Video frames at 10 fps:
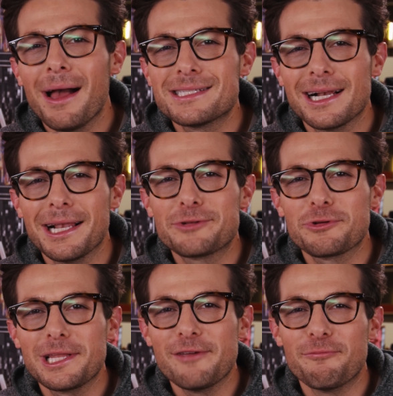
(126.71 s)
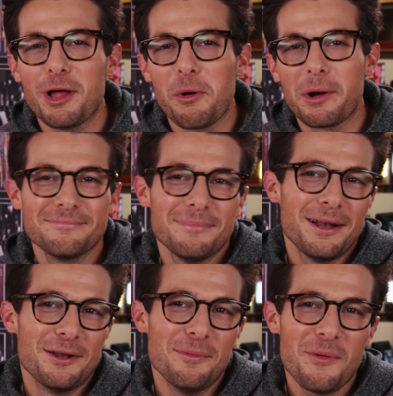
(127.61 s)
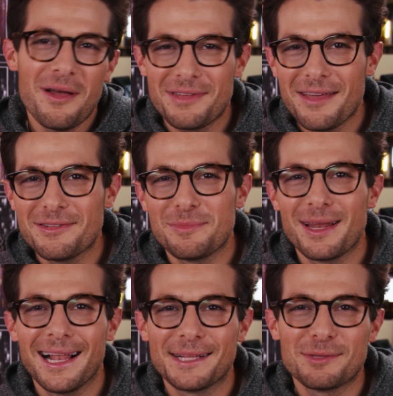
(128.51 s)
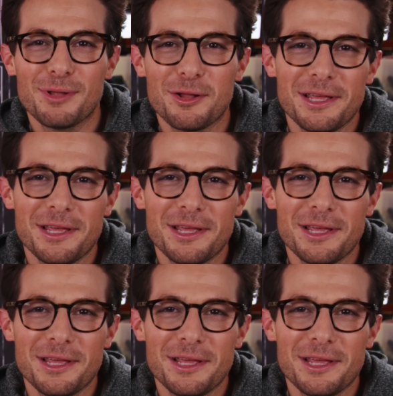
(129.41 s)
Mine's an electric leaf blower. I don't know, my wife gave it to me and I like to blow